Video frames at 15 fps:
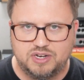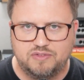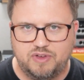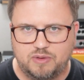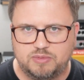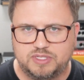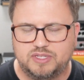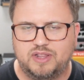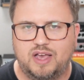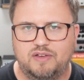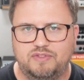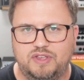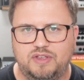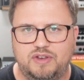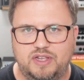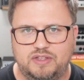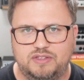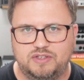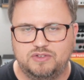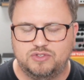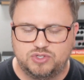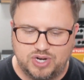of Ableton Live do you need to
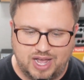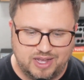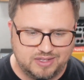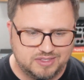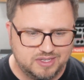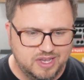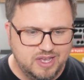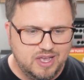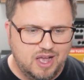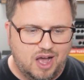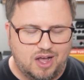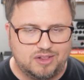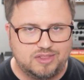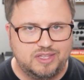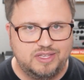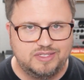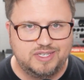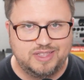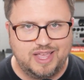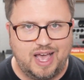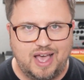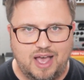use tracks? I'll link to
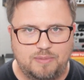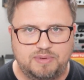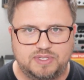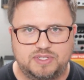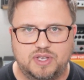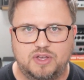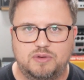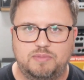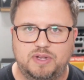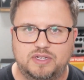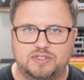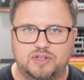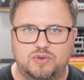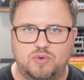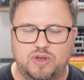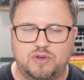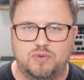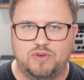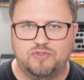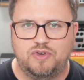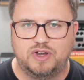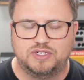that episode, but as a quick
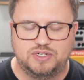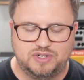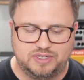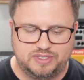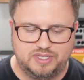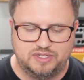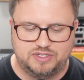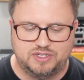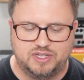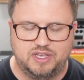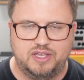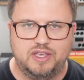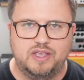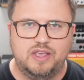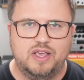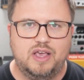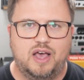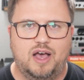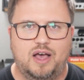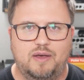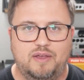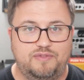refresher, essentially,
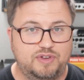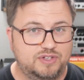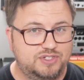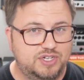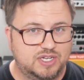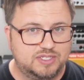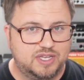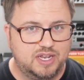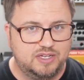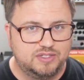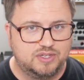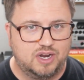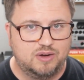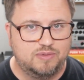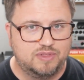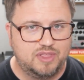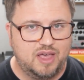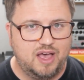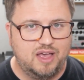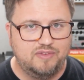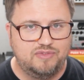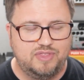uh, if you're just getting started with
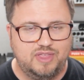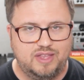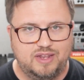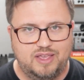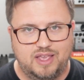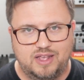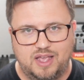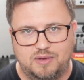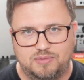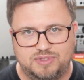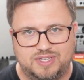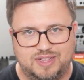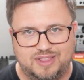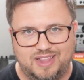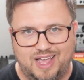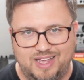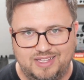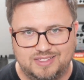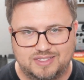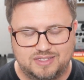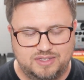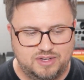Live, then get Ableton
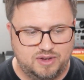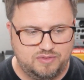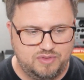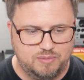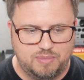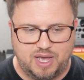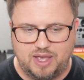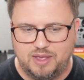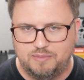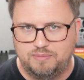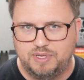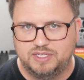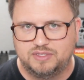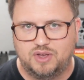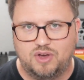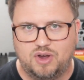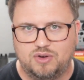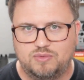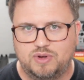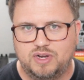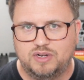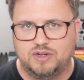Lite. You know, if you buy a piece of
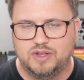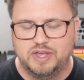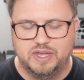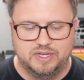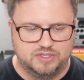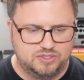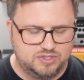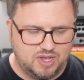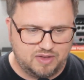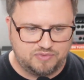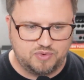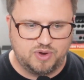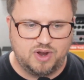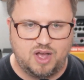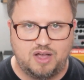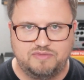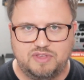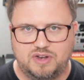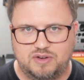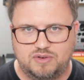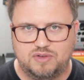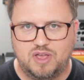hardware, software,
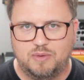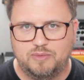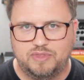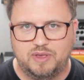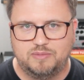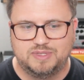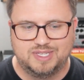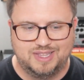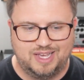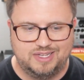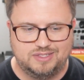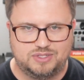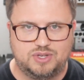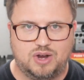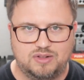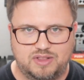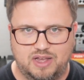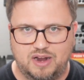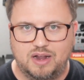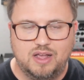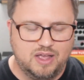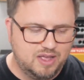often it'll come with Ableton Lite. Start
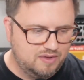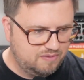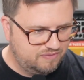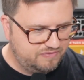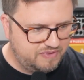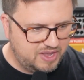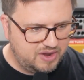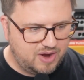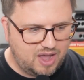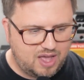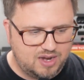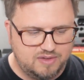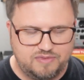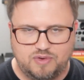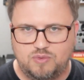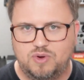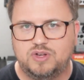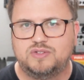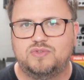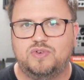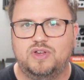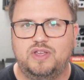there. Figure out if it
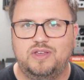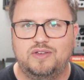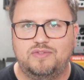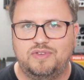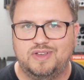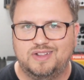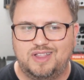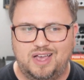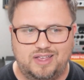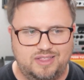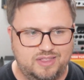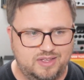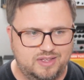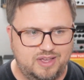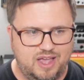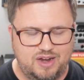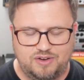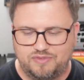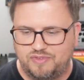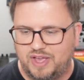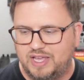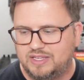works for you, if you like the
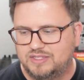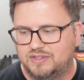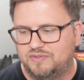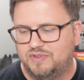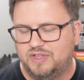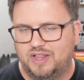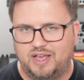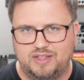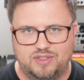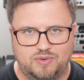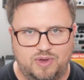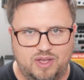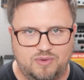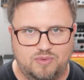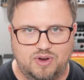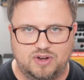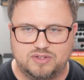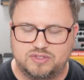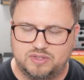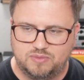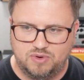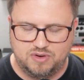interface, if you like the way it
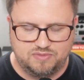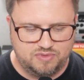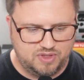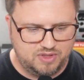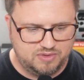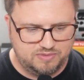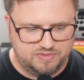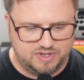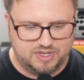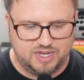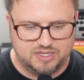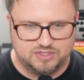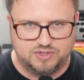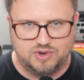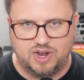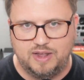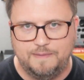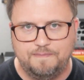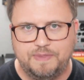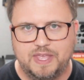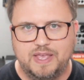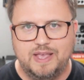works, the workflow. If it does, great.
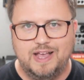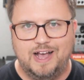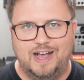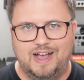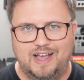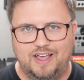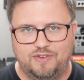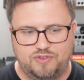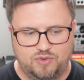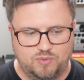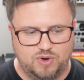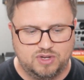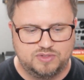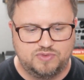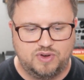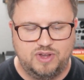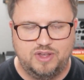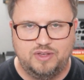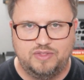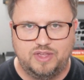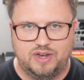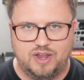Uh, if it works for
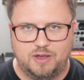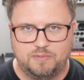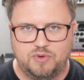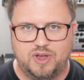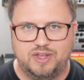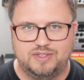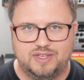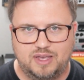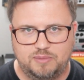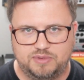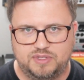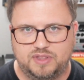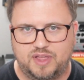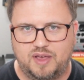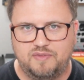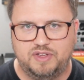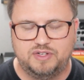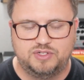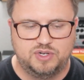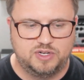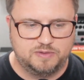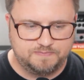you, then upgrade to Ableton Live
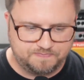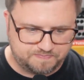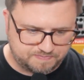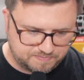Intro